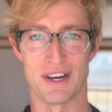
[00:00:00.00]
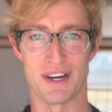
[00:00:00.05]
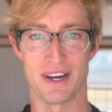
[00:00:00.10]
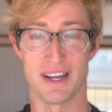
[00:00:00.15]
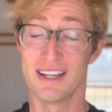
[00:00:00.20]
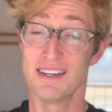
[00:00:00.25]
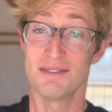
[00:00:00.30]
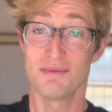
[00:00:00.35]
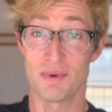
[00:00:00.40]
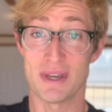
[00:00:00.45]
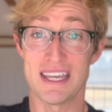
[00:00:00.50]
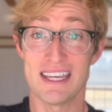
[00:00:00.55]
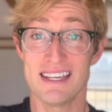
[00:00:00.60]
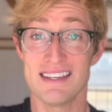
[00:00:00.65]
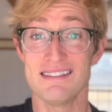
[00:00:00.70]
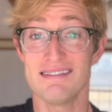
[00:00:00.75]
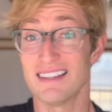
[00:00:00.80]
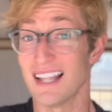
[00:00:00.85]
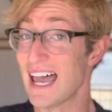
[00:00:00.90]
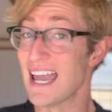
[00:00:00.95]
and we
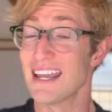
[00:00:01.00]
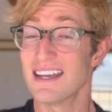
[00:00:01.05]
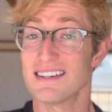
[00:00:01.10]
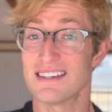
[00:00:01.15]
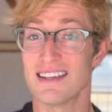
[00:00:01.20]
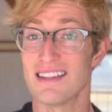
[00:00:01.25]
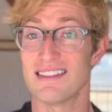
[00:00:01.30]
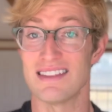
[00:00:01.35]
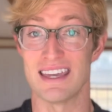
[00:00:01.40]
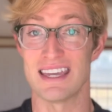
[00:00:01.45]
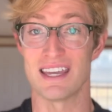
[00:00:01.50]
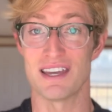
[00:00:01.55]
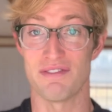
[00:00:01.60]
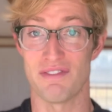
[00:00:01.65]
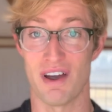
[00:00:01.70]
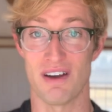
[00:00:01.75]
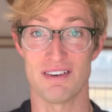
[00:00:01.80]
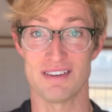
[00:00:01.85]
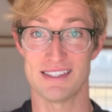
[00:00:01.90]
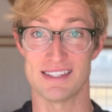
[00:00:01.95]
like to think of
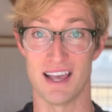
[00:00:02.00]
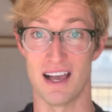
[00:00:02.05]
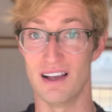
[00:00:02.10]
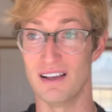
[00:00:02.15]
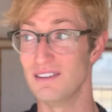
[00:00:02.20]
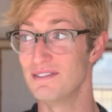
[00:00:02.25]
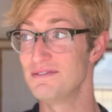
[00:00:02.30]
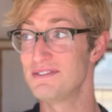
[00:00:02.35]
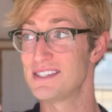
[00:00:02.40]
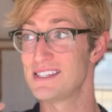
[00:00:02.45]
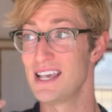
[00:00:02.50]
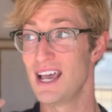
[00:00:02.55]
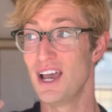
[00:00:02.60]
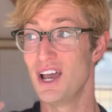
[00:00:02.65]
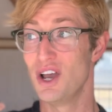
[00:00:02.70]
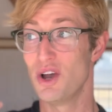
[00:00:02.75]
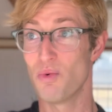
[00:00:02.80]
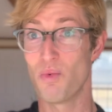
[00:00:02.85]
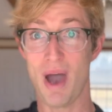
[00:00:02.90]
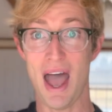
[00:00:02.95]
ourselves
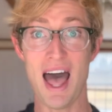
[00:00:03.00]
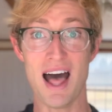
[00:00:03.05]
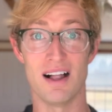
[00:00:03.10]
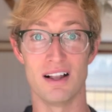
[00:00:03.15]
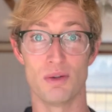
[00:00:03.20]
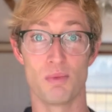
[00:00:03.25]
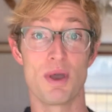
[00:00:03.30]
well.